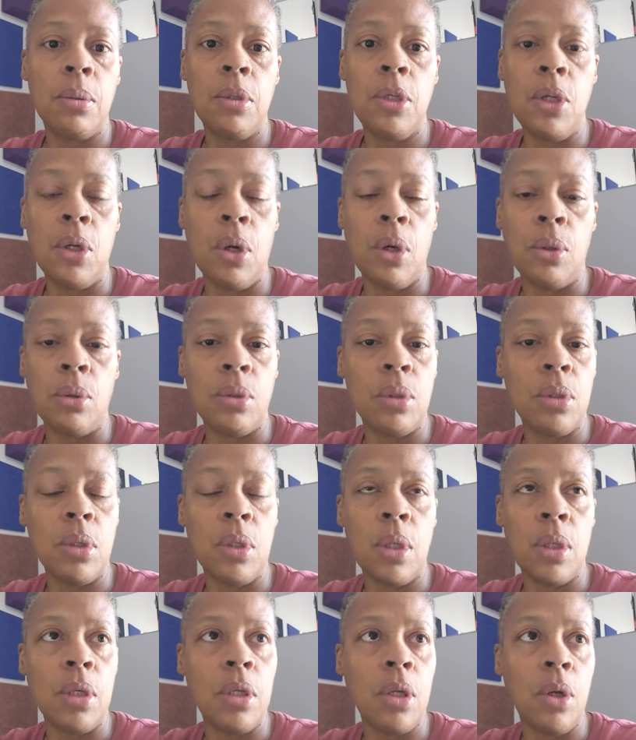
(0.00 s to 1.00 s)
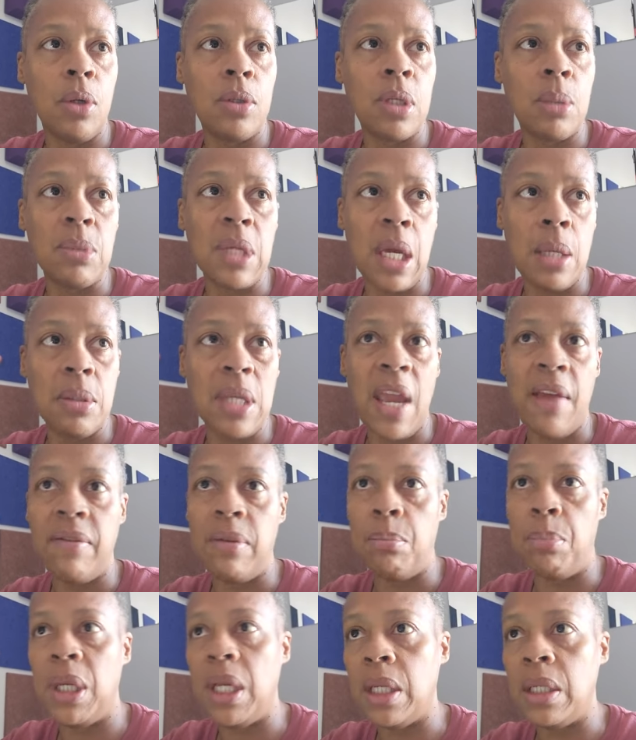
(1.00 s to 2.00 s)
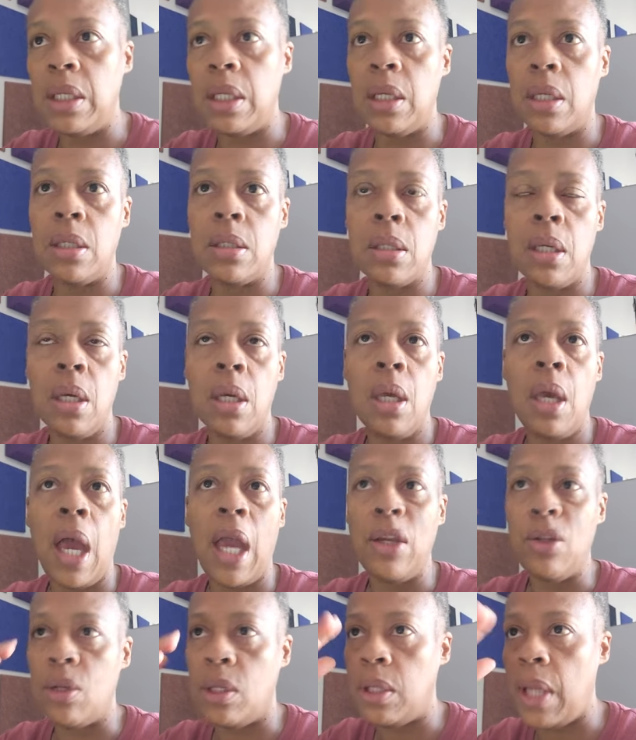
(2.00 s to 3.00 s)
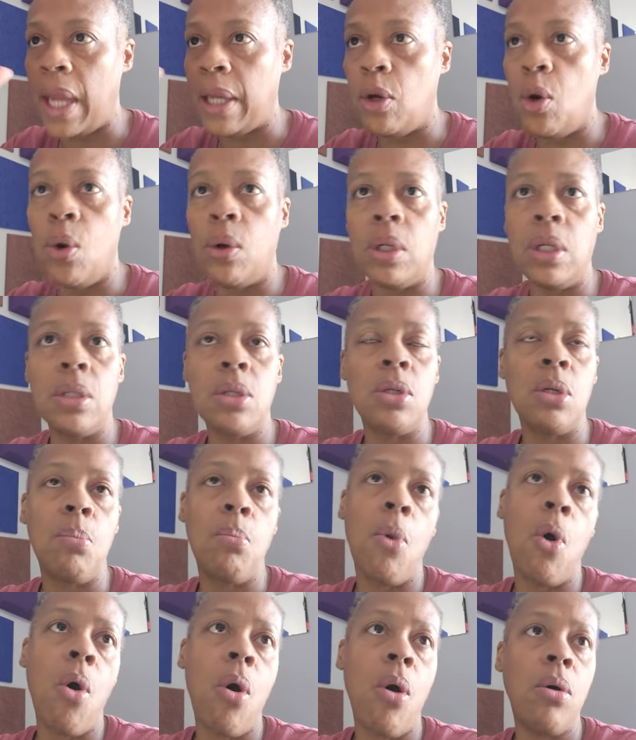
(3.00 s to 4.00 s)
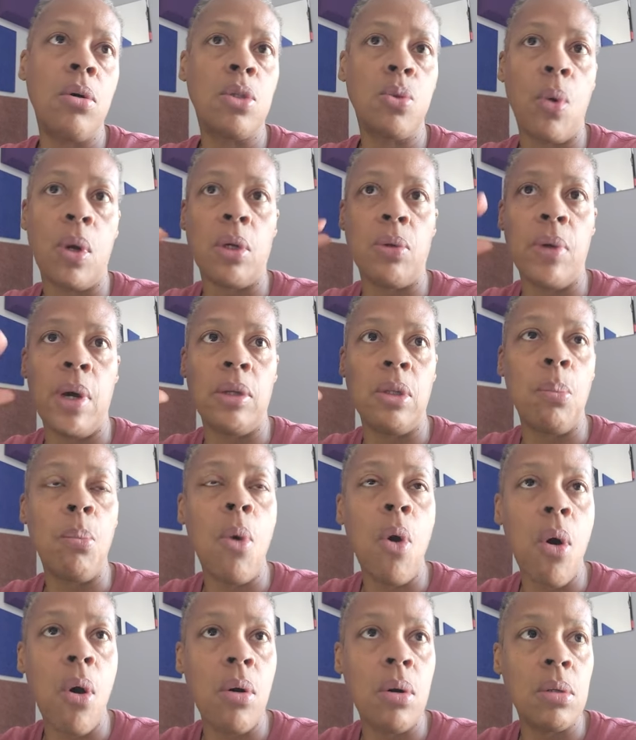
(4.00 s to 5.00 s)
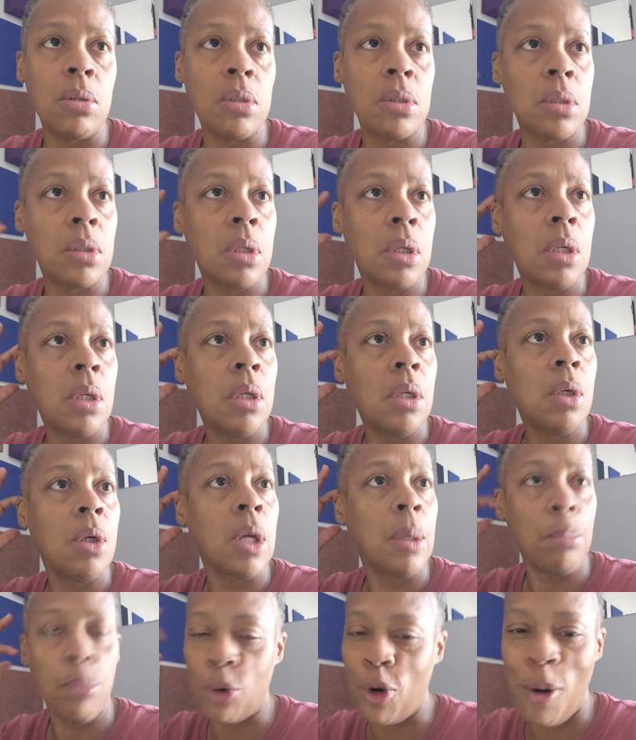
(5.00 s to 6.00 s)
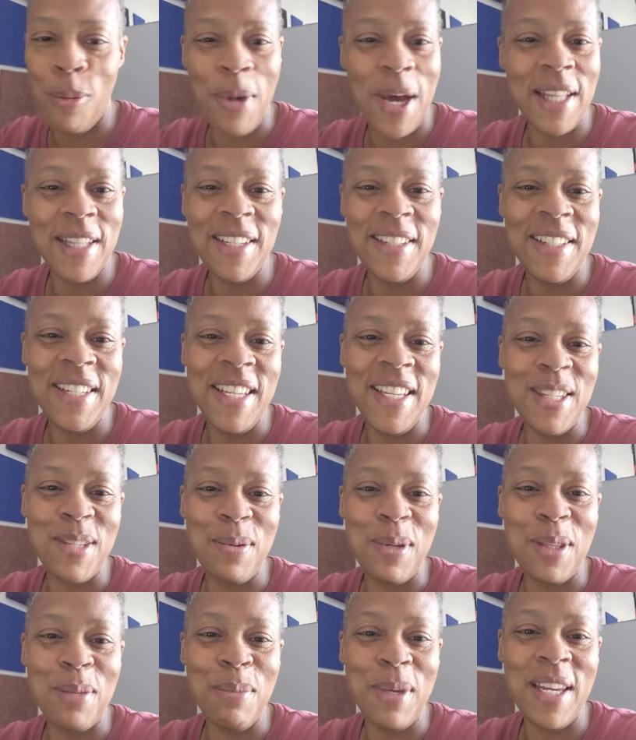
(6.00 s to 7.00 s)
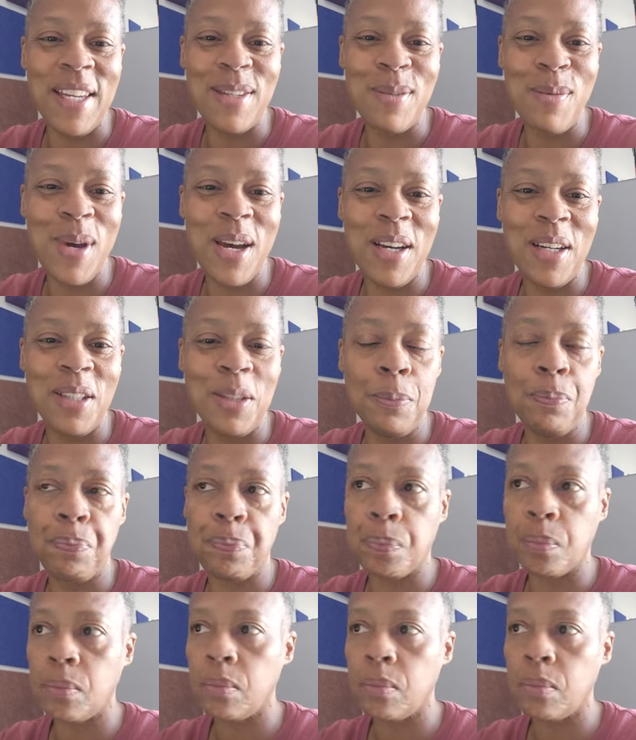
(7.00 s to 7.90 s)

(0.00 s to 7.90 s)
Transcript: You know, sometimes having picnics. I used to like going into the malls, walking around the malls. Brought my little niece with me as well.